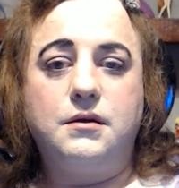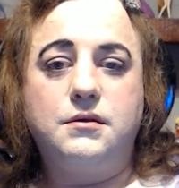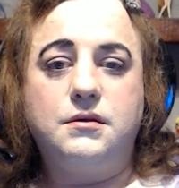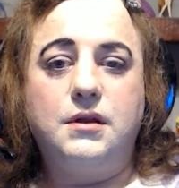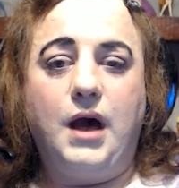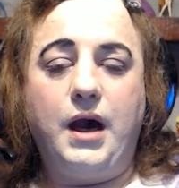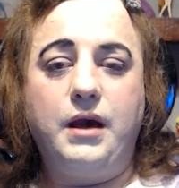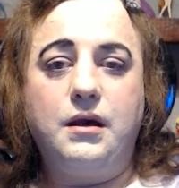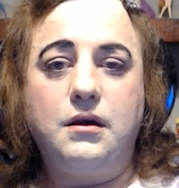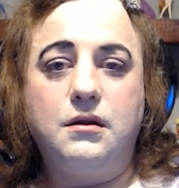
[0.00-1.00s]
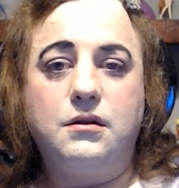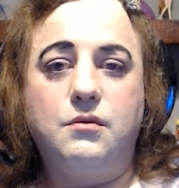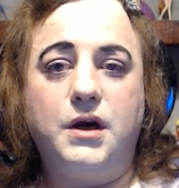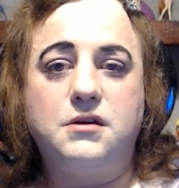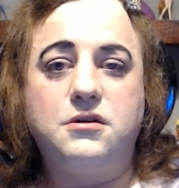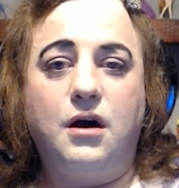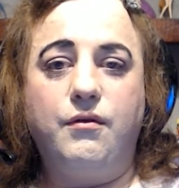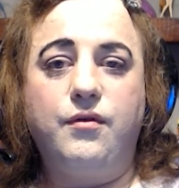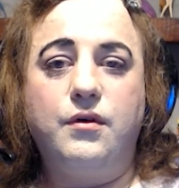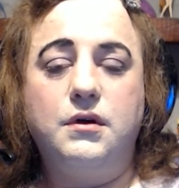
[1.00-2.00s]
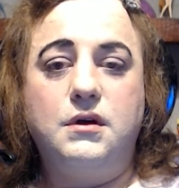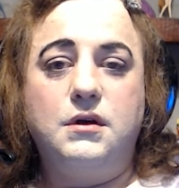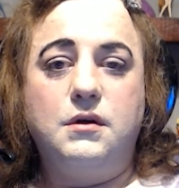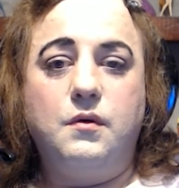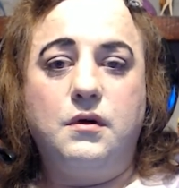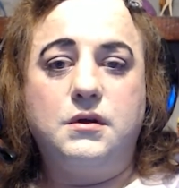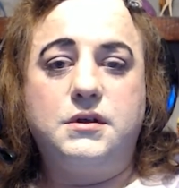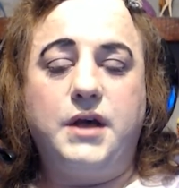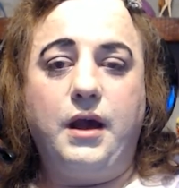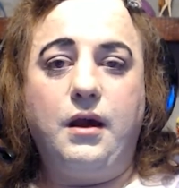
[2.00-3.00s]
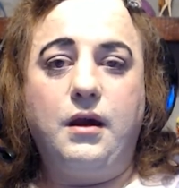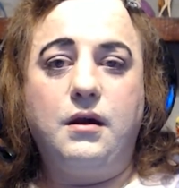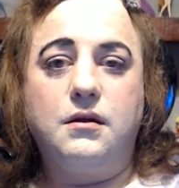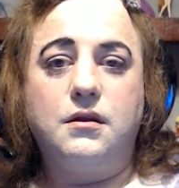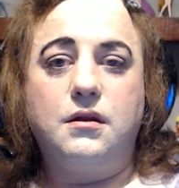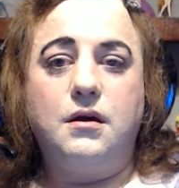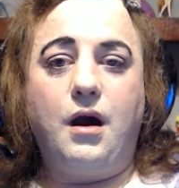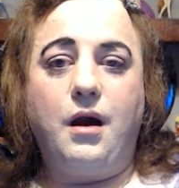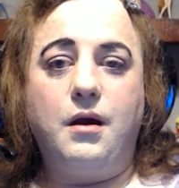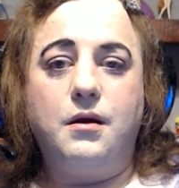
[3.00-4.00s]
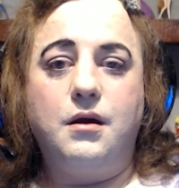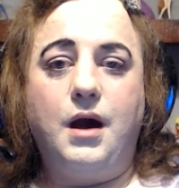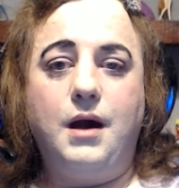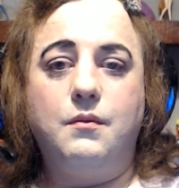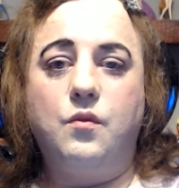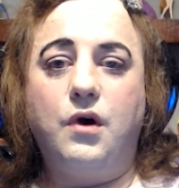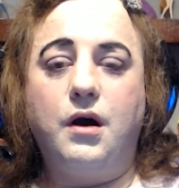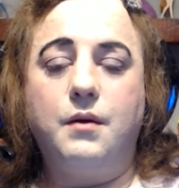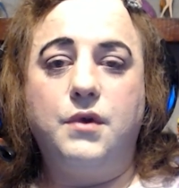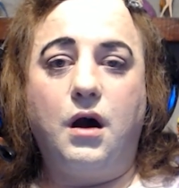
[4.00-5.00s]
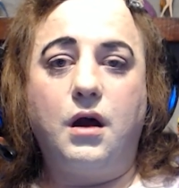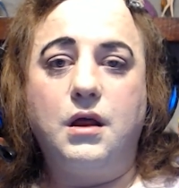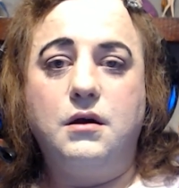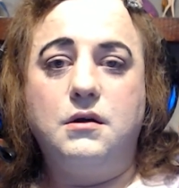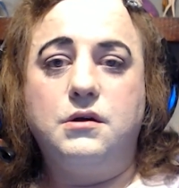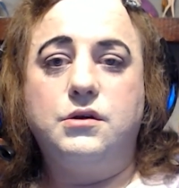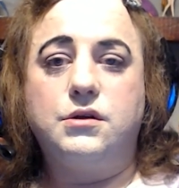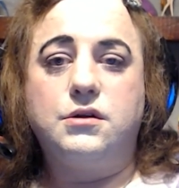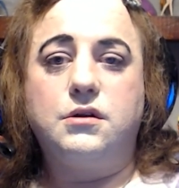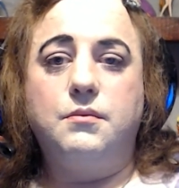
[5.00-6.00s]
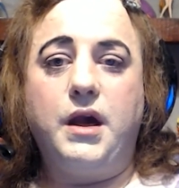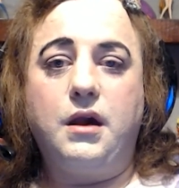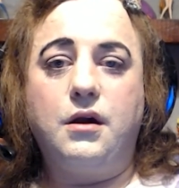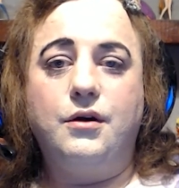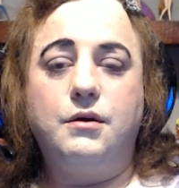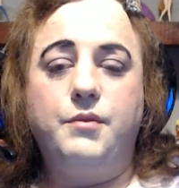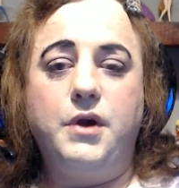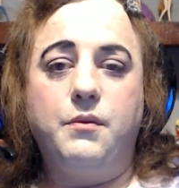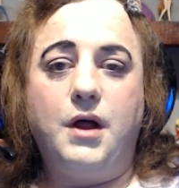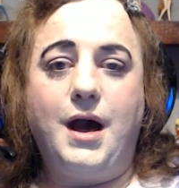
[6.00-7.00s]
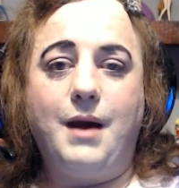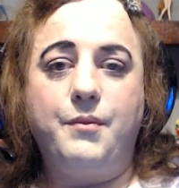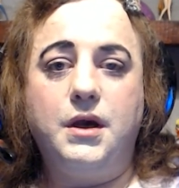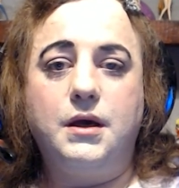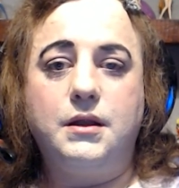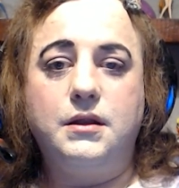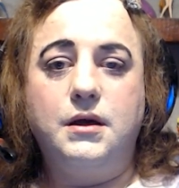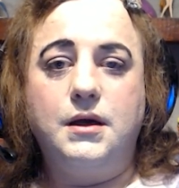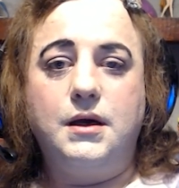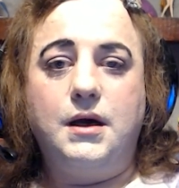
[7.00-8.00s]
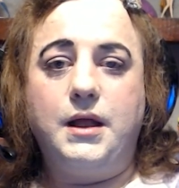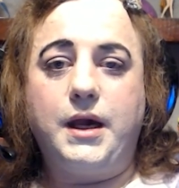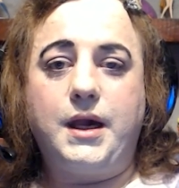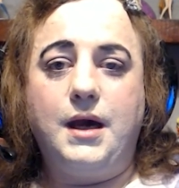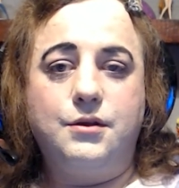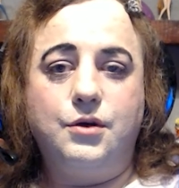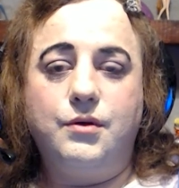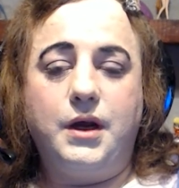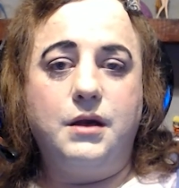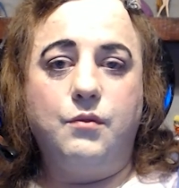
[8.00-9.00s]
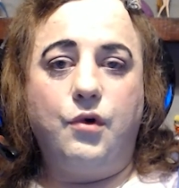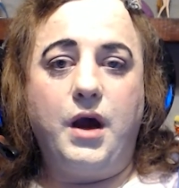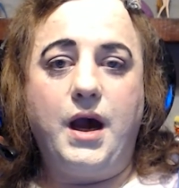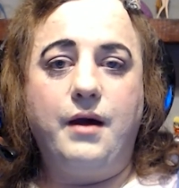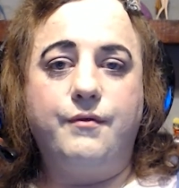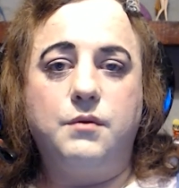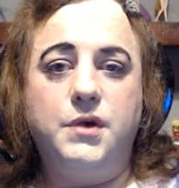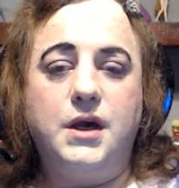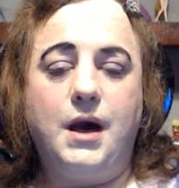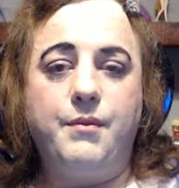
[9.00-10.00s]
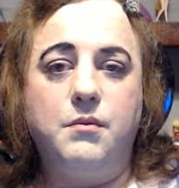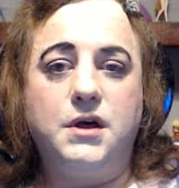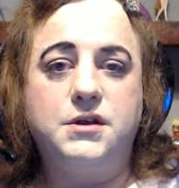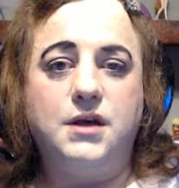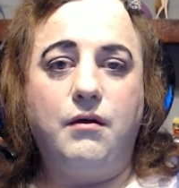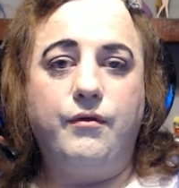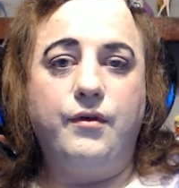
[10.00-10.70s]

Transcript: lying to myself, saying I am what I'm not, just to make other people happy, and I can't do that anymore. I have to be happy myself.